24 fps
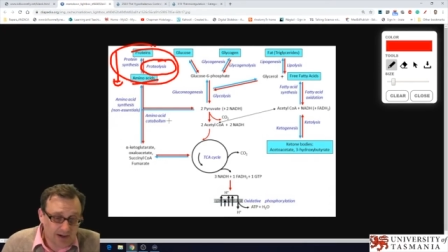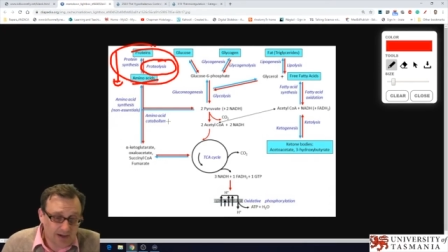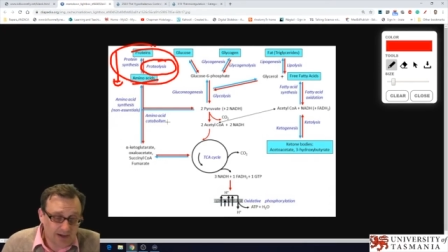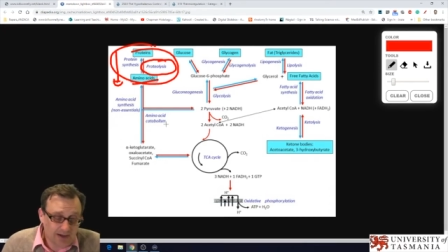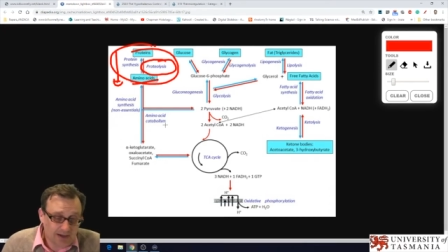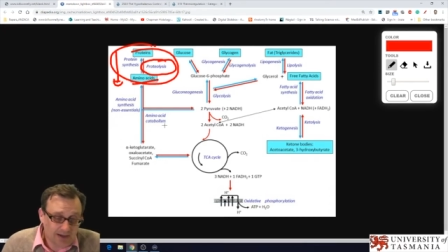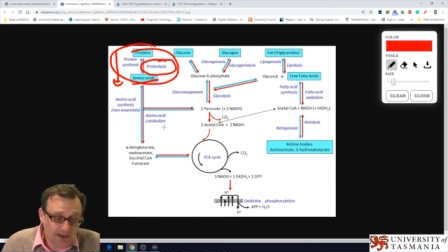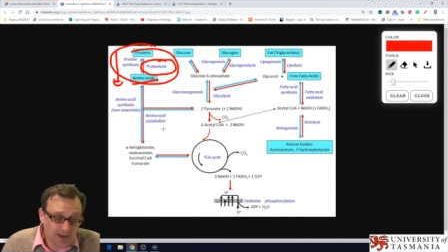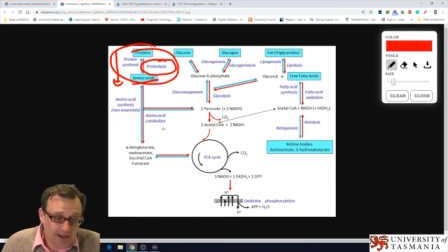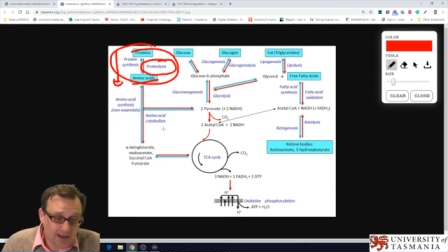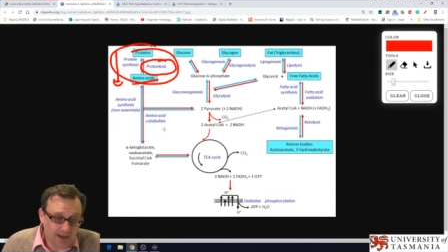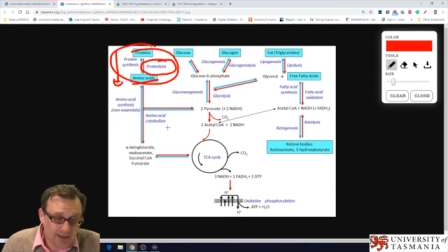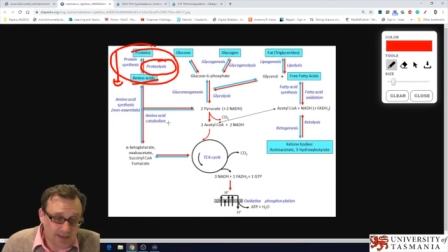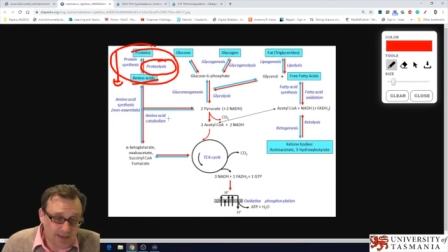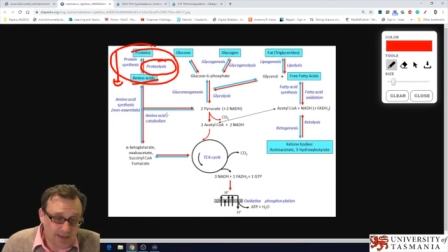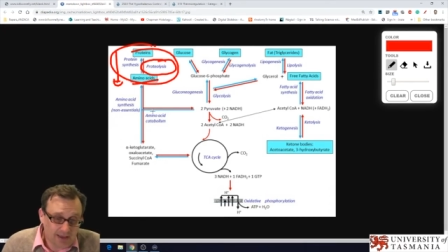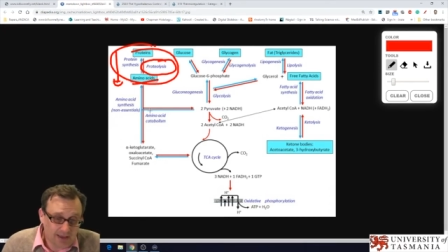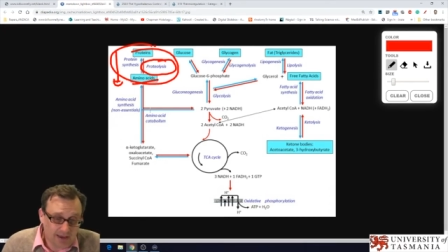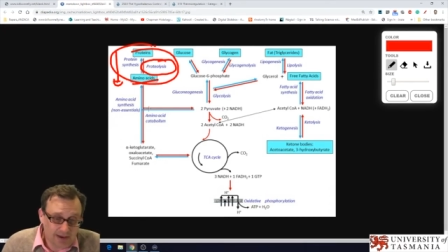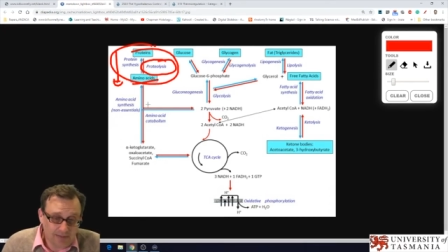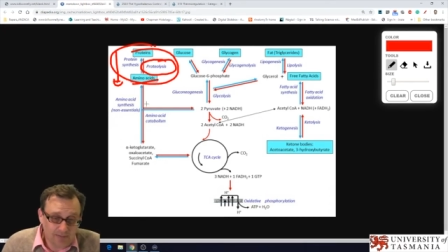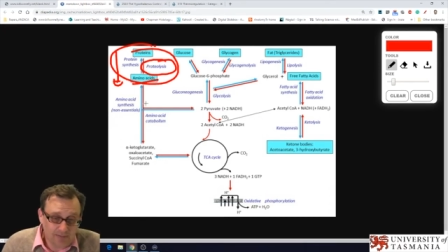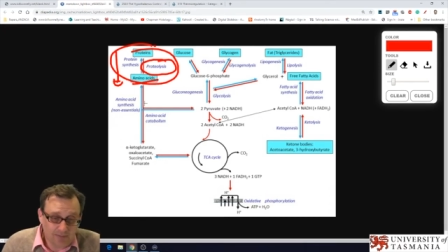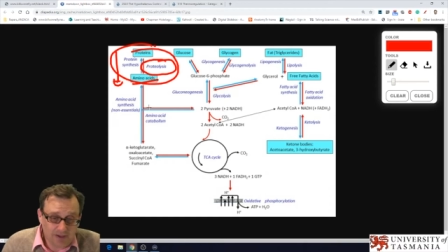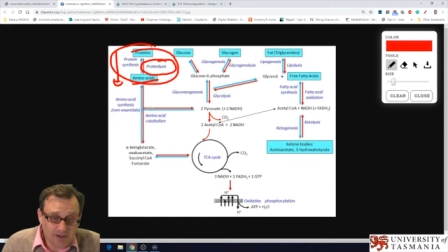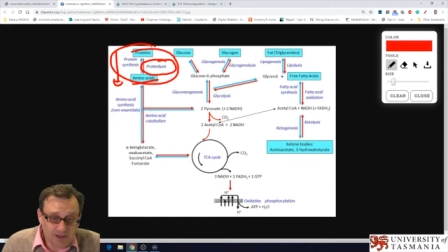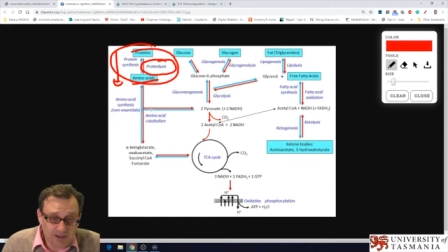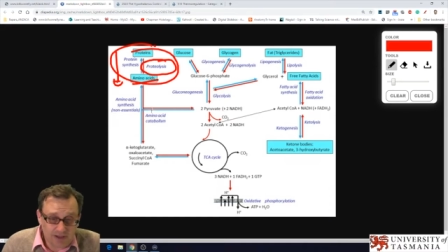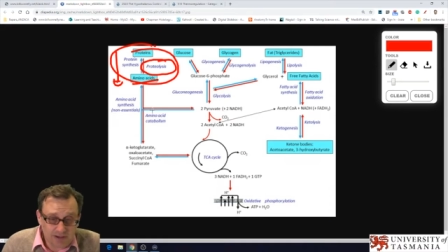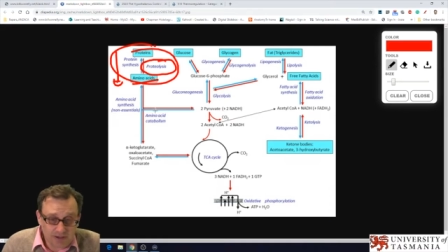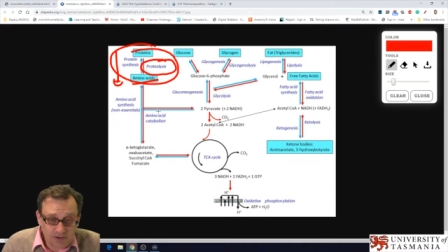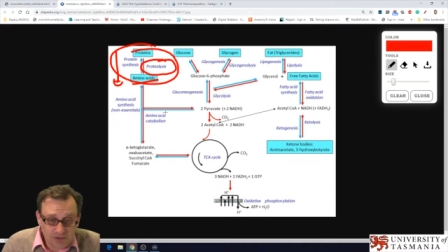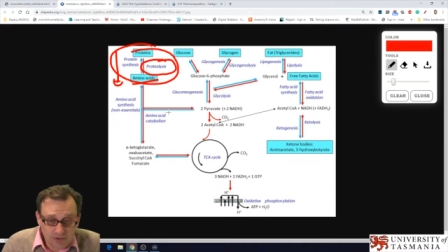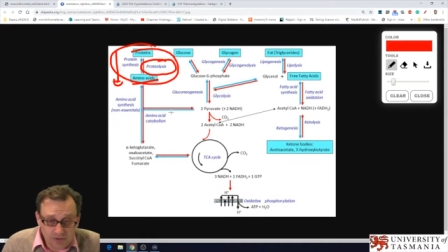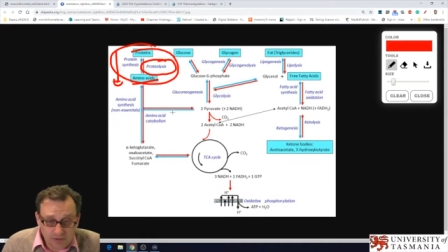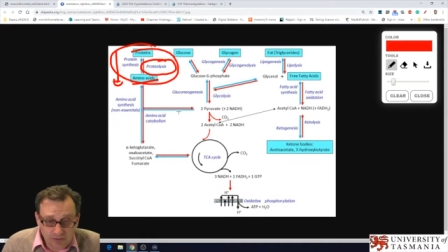right, can
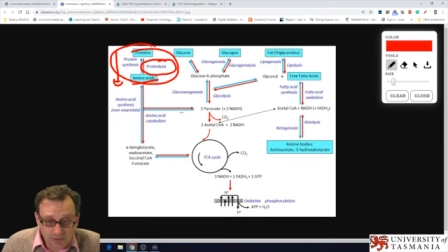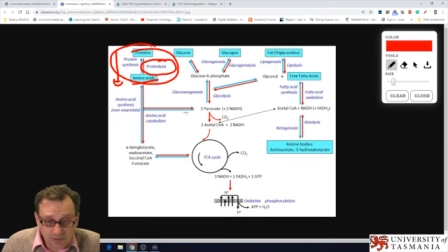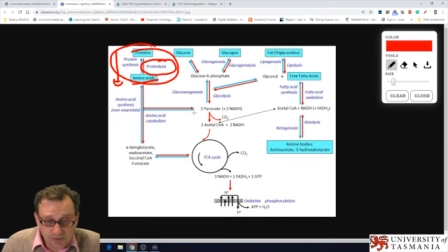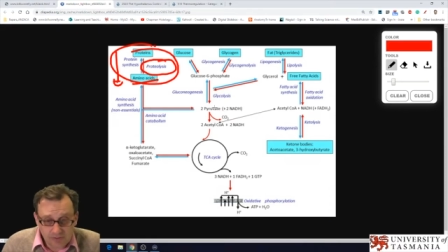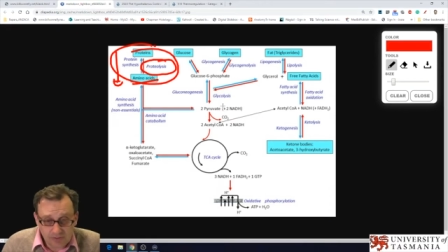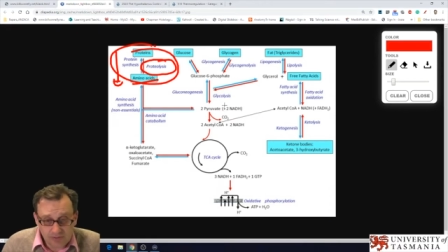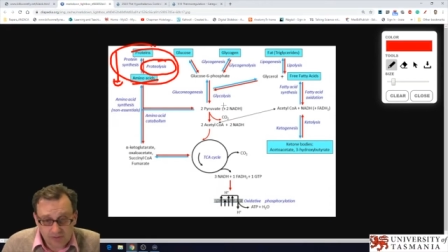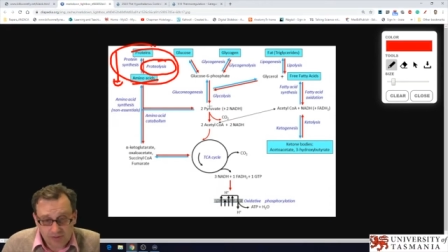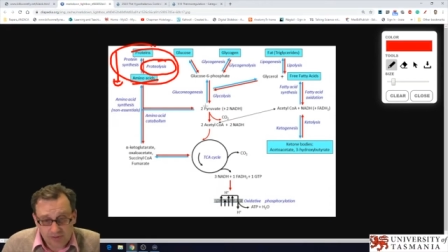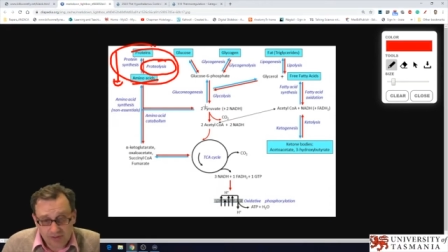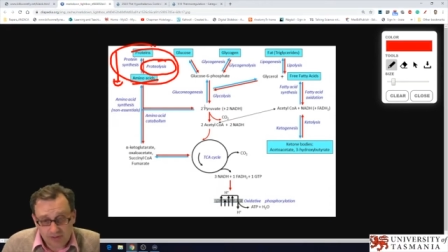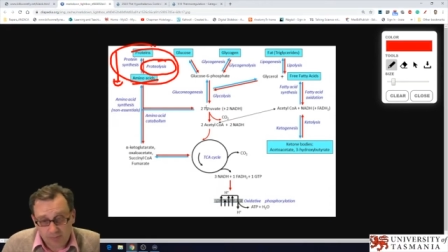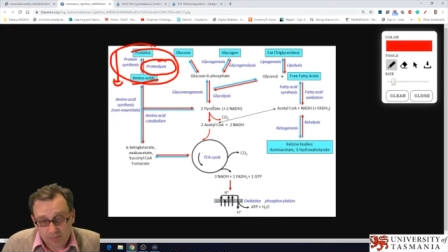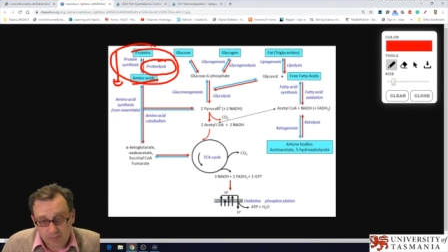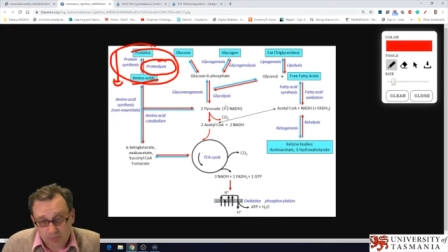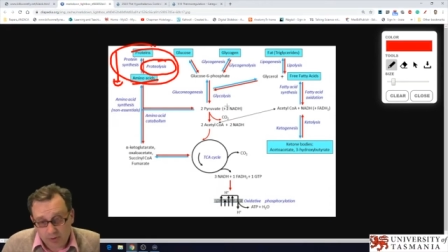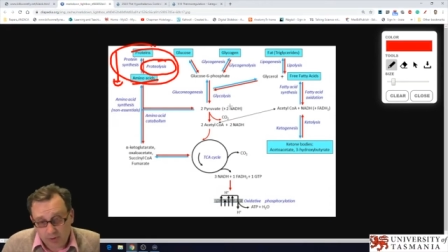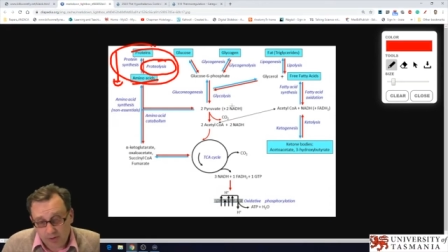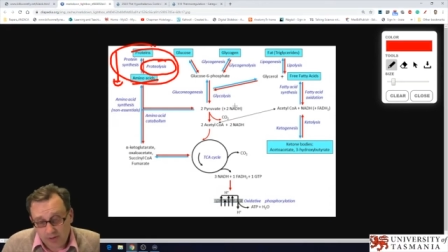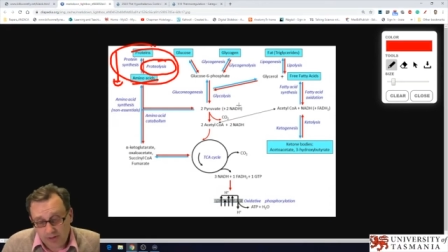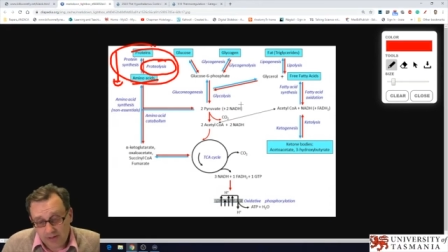then be used